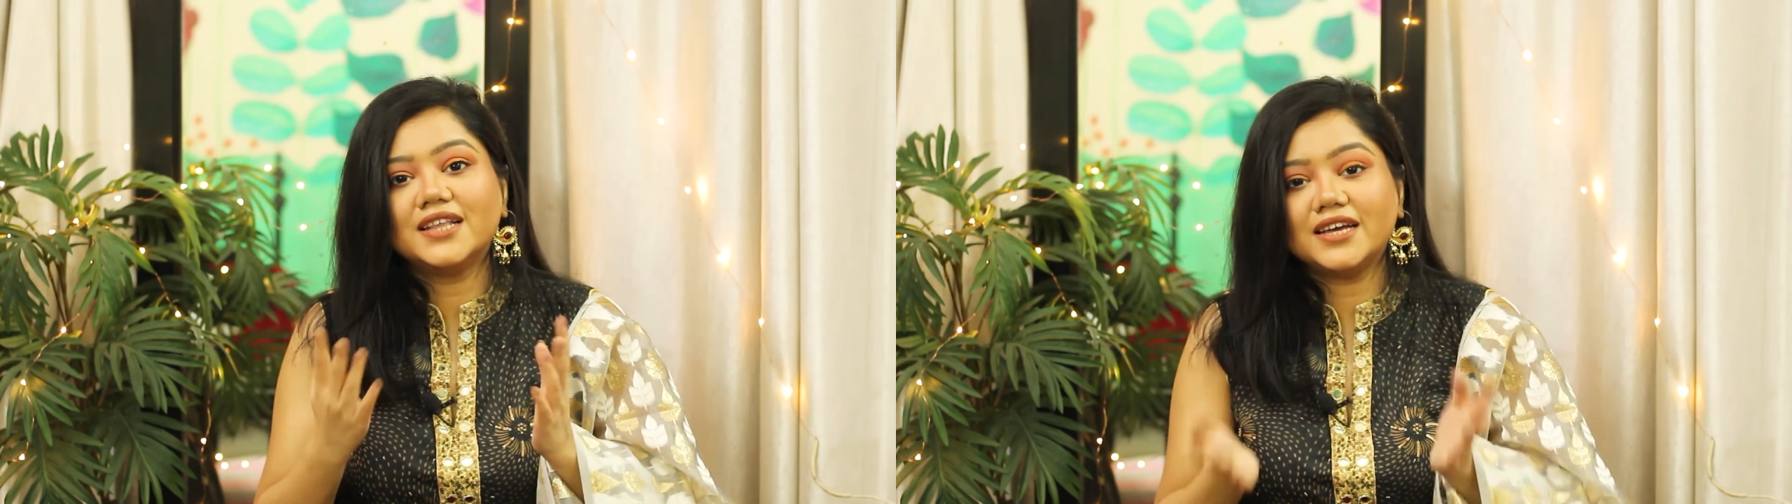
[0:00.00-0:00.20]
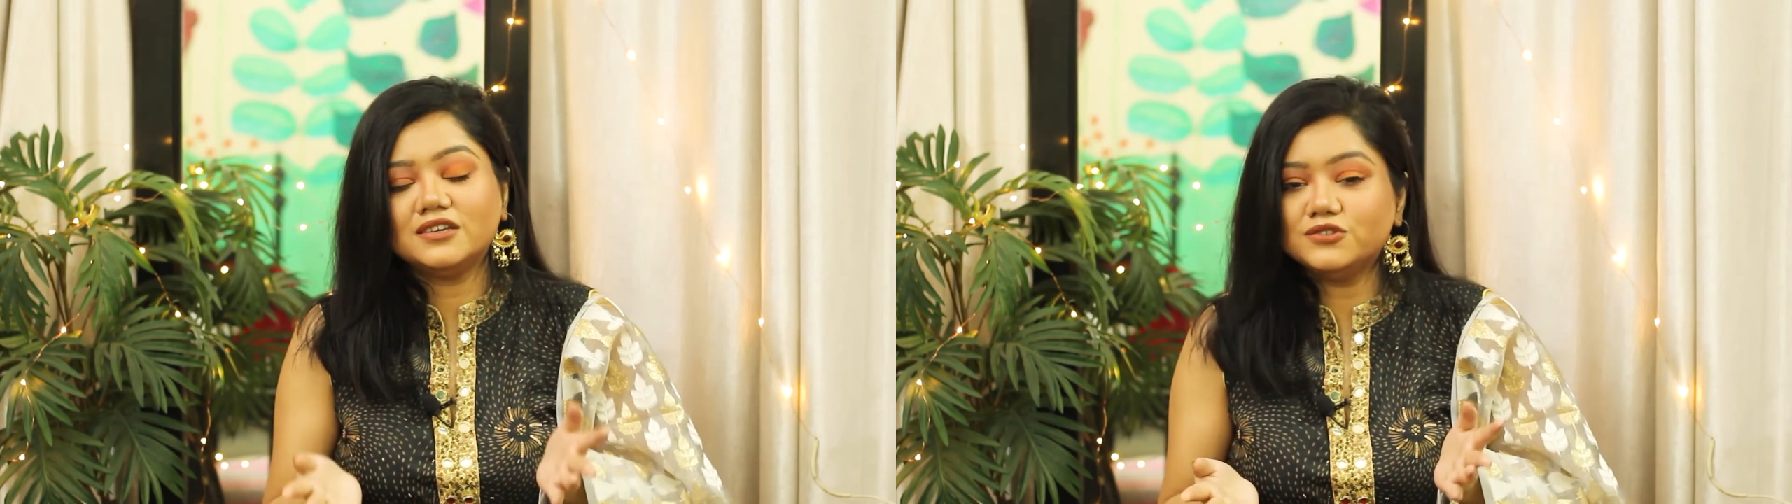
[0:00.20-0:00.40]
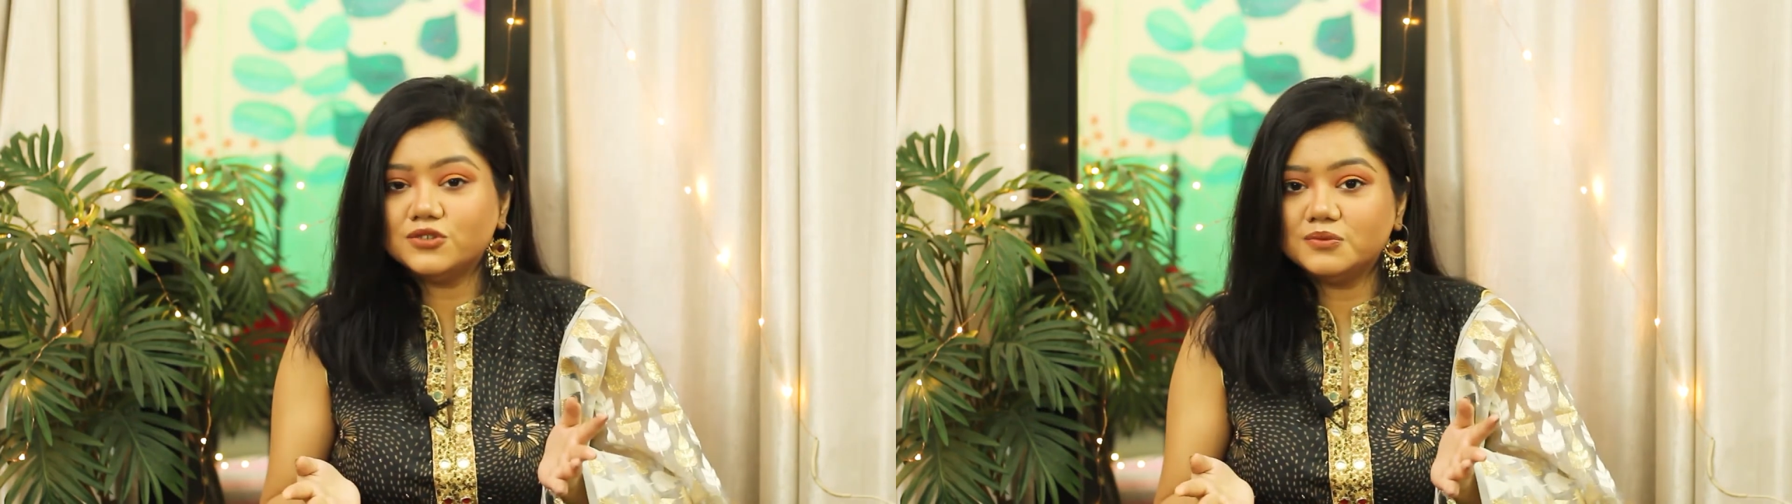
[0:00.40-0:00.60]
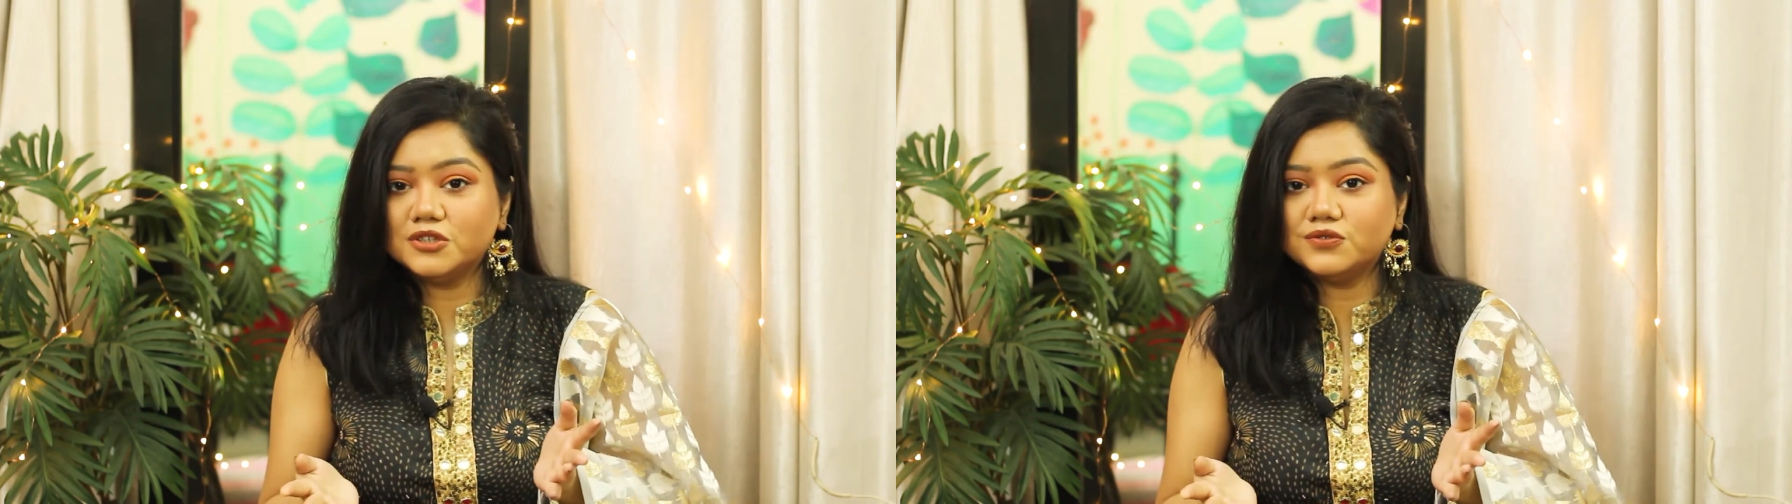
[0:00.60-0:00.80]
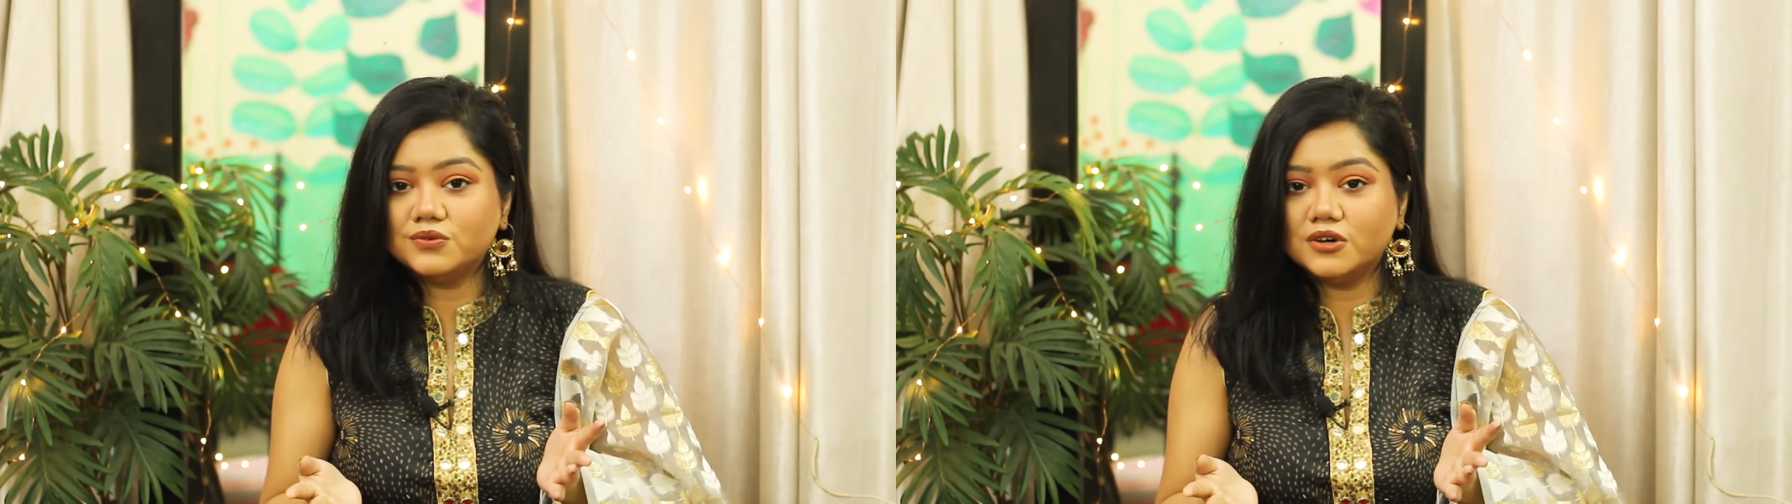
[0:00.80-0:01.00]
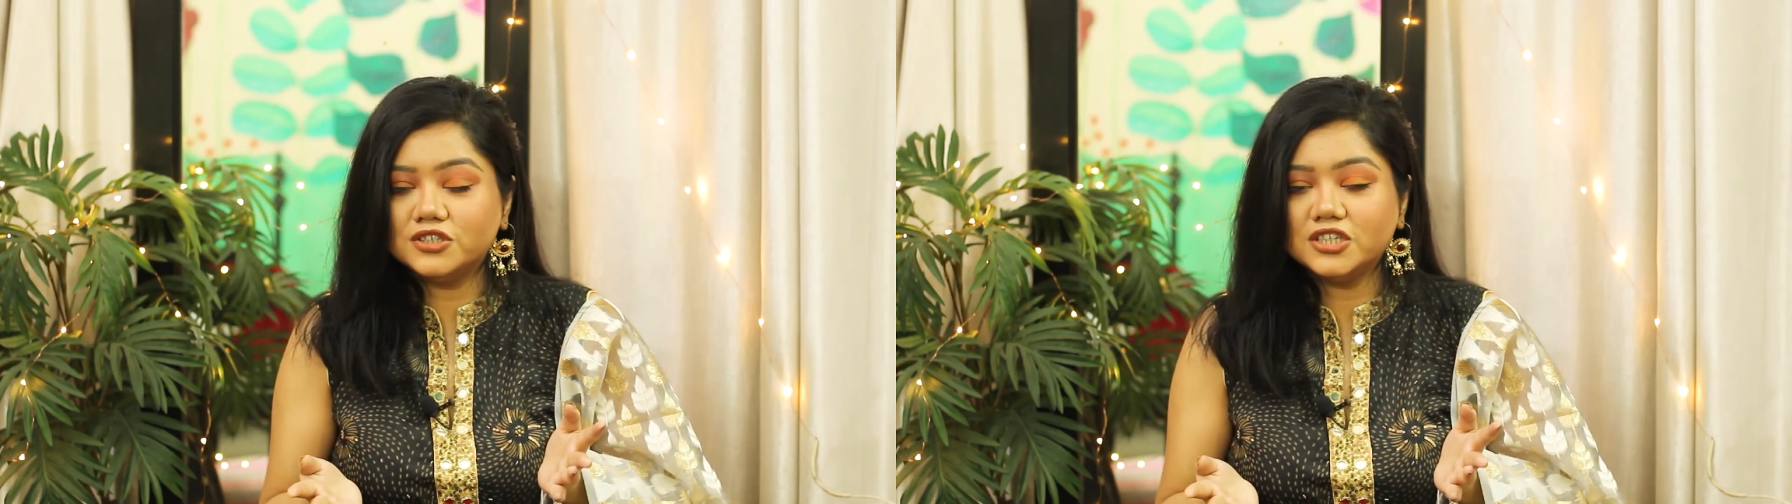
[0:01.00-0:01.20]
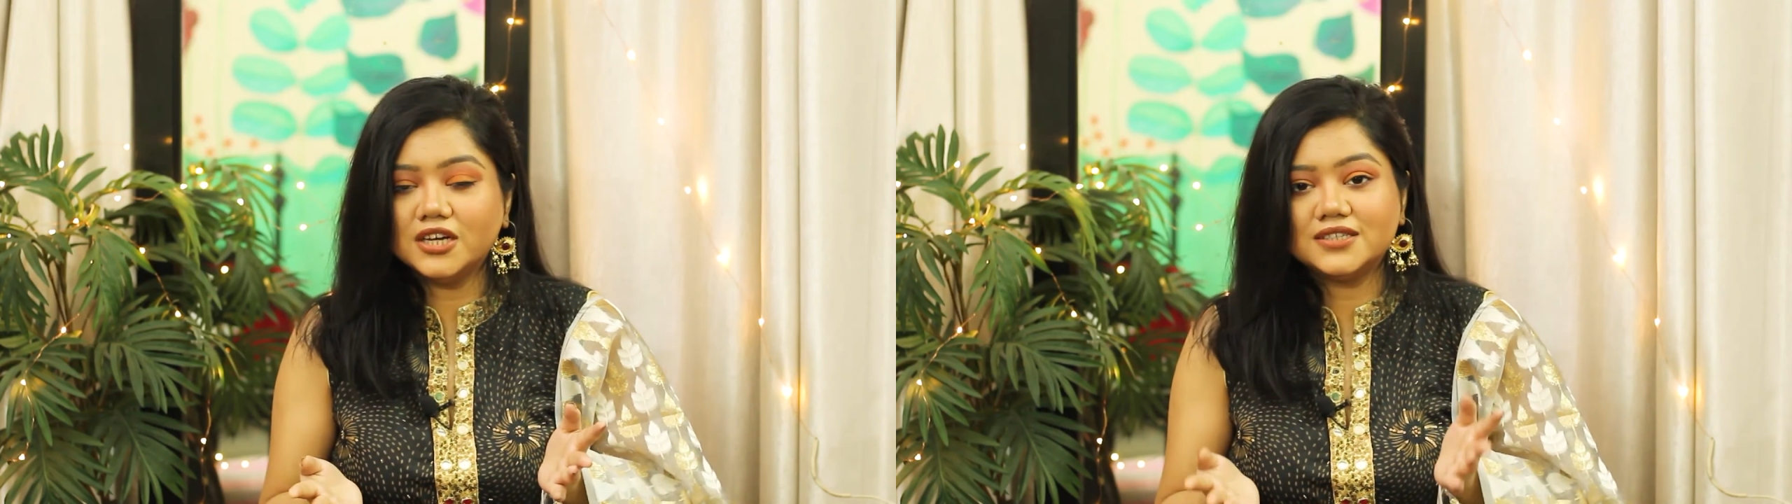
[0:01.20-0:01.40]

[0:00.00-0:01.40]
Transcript: Thank you so much for watching.